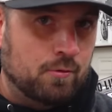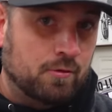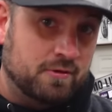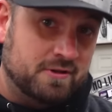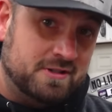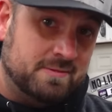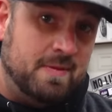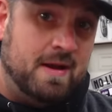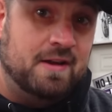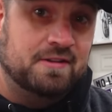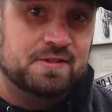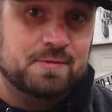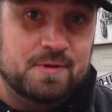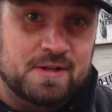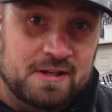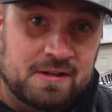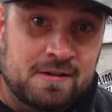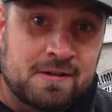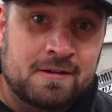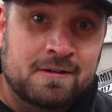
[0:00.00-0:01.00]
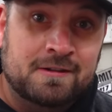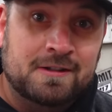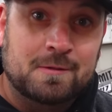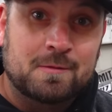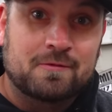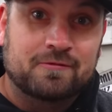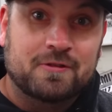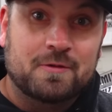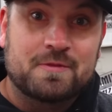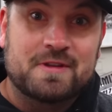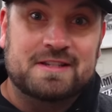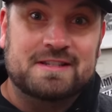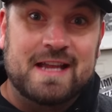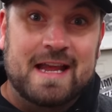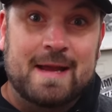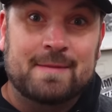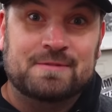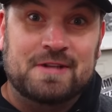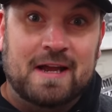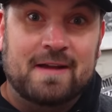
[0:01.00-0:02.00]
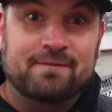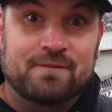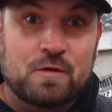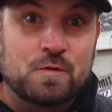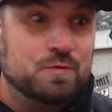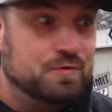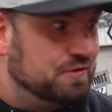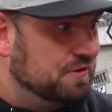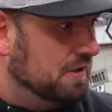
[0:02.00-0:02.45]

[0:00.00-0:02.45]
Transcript: Well, there's about to be coming from this damn typhoon,